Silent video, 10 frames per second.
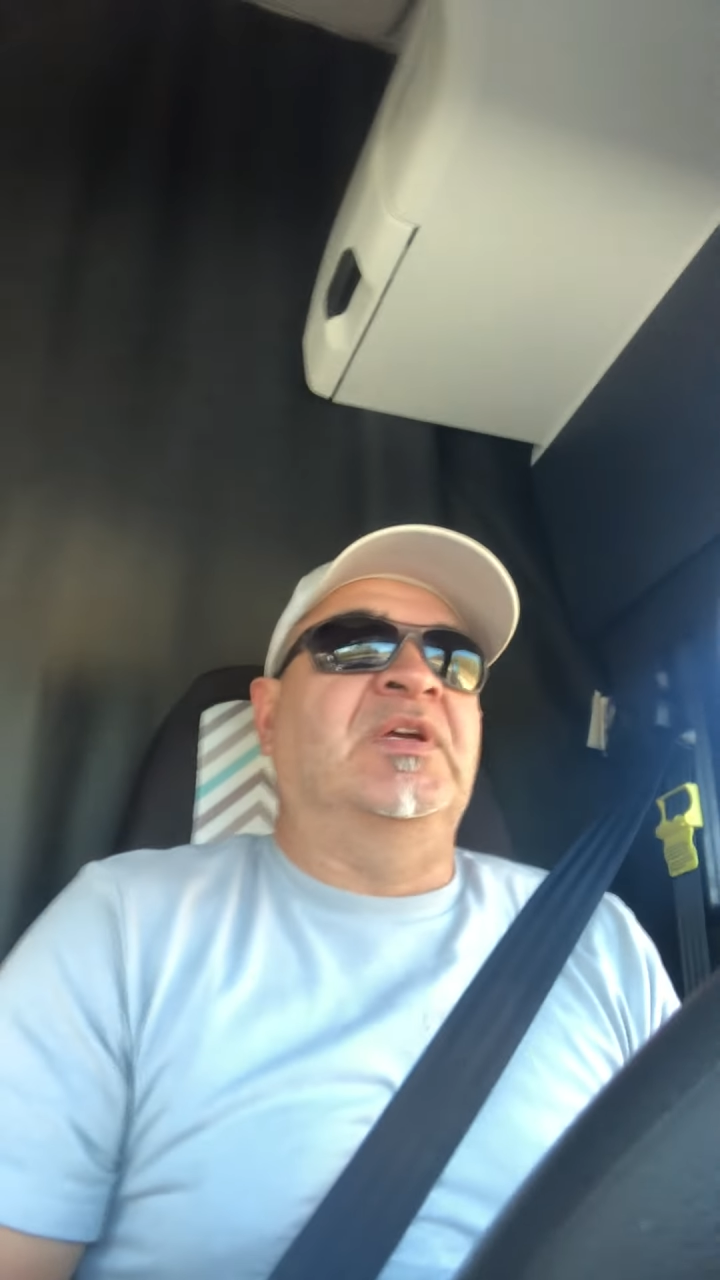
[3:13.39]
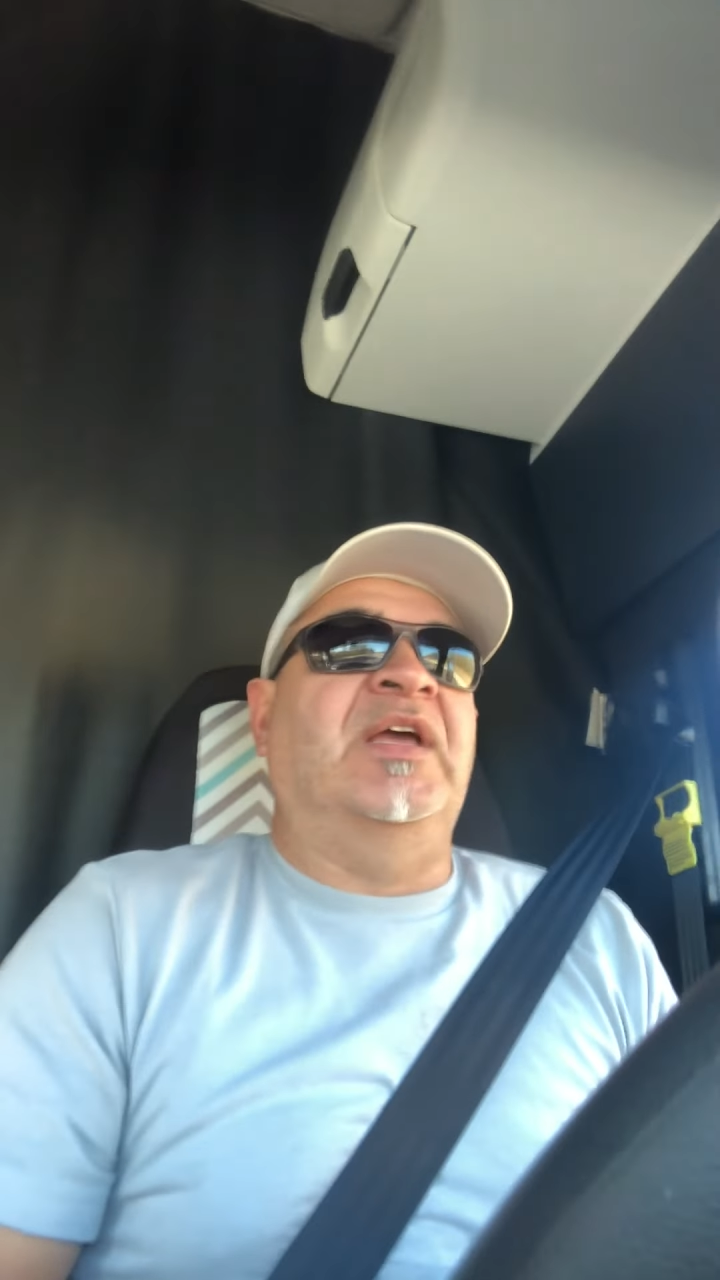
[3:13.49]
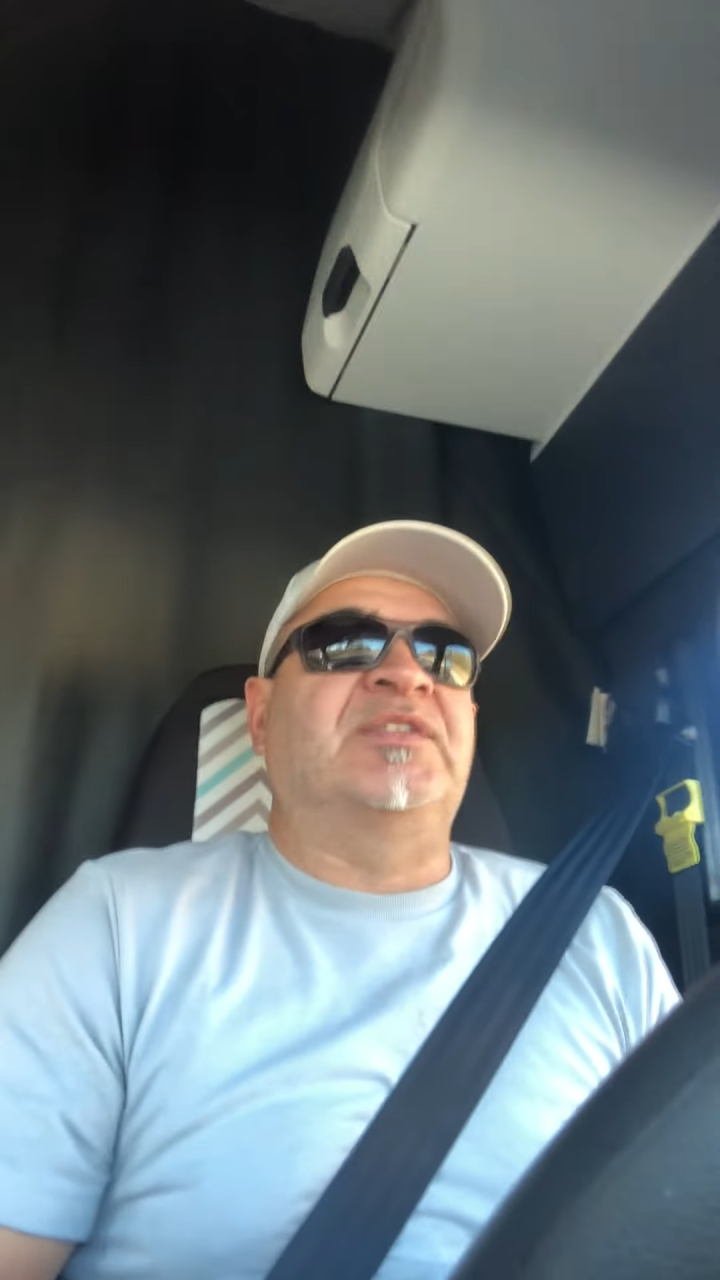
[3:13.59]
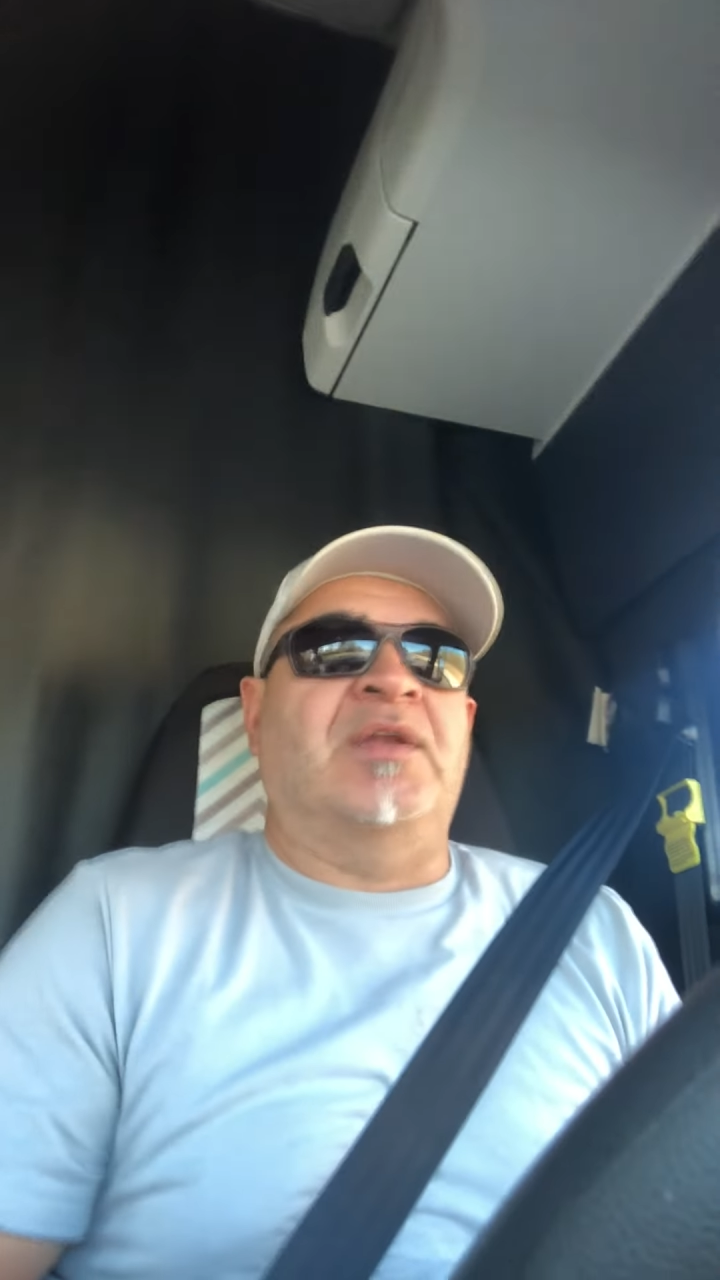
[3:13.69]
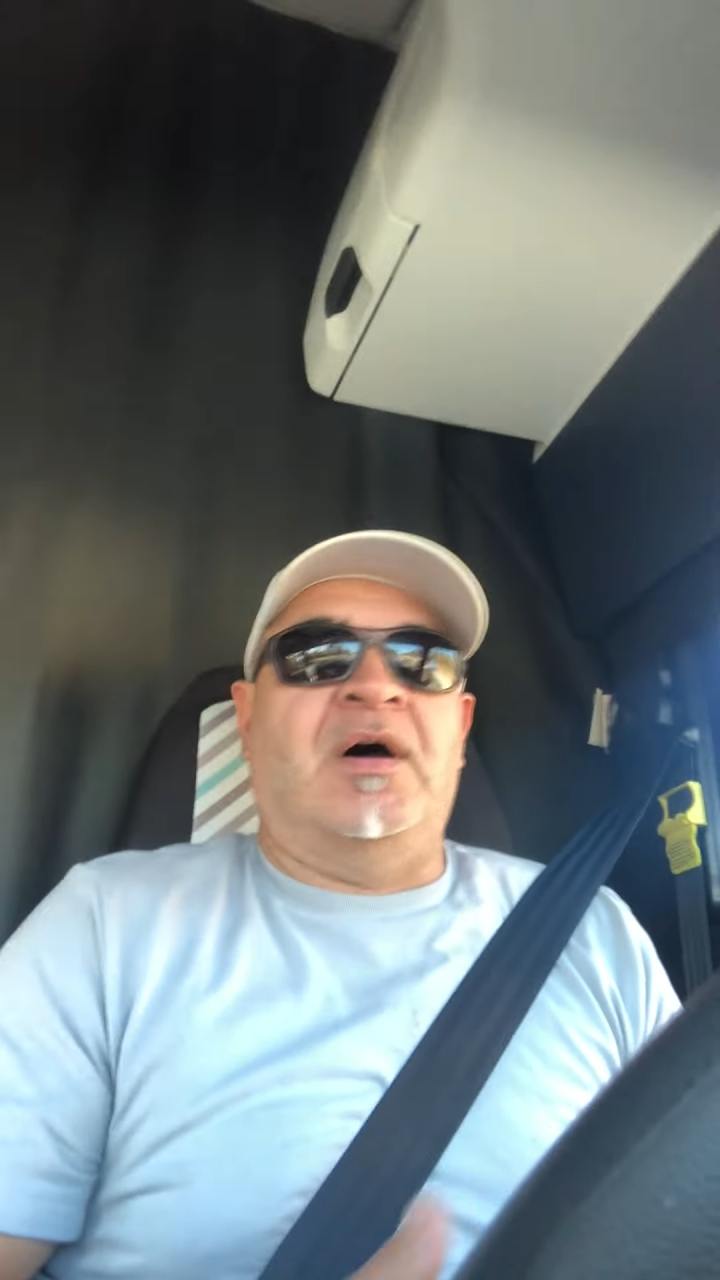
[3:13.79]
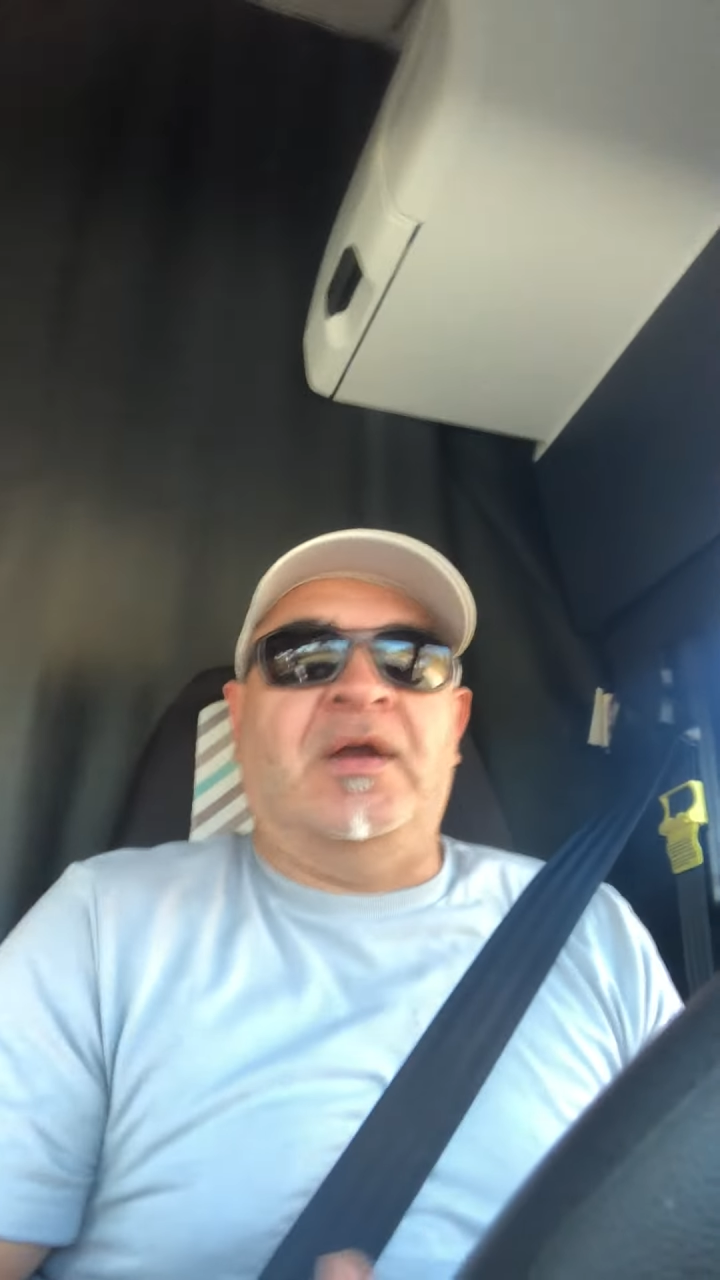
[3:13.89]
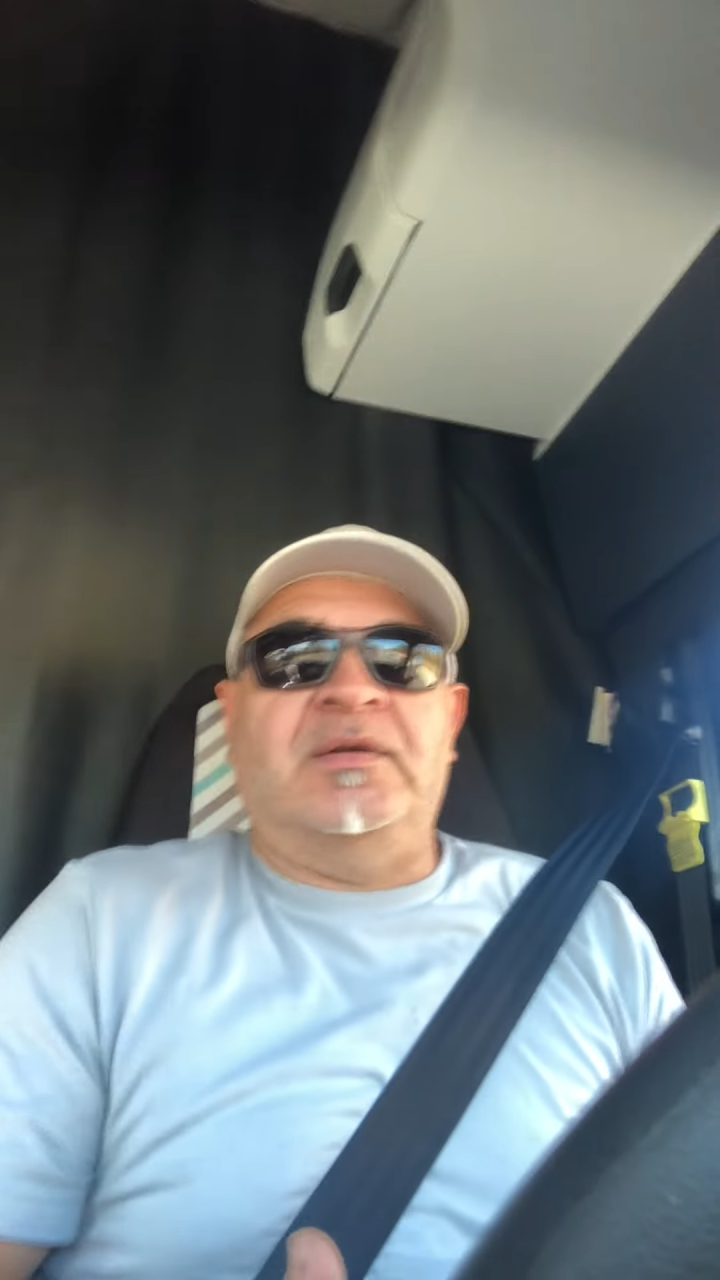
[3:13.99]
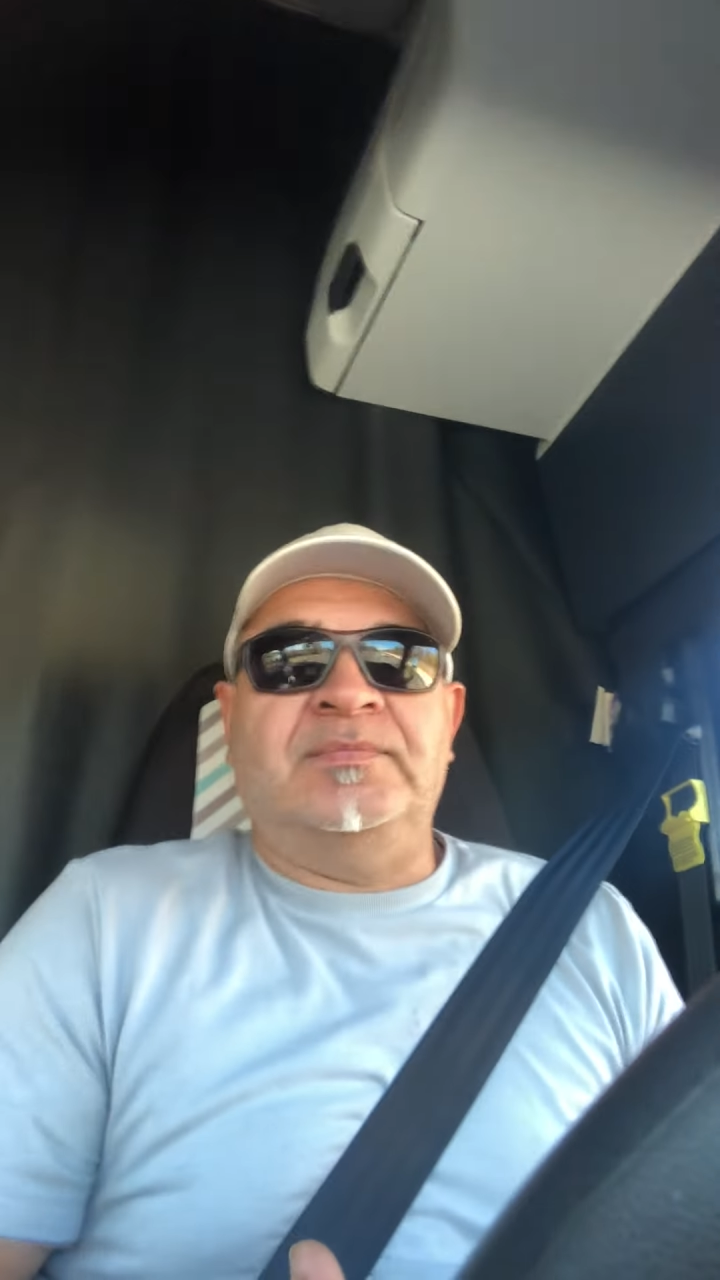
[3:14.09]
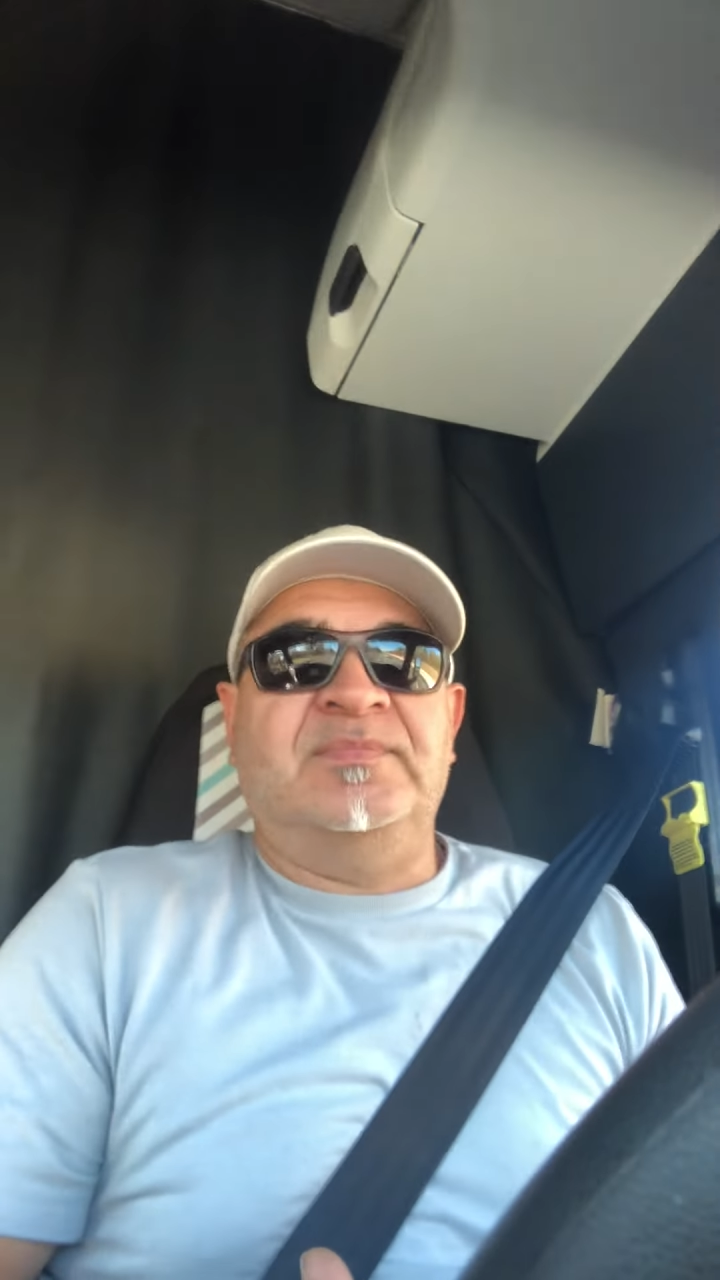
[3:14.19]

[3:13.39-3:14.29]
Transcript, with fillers: it's an art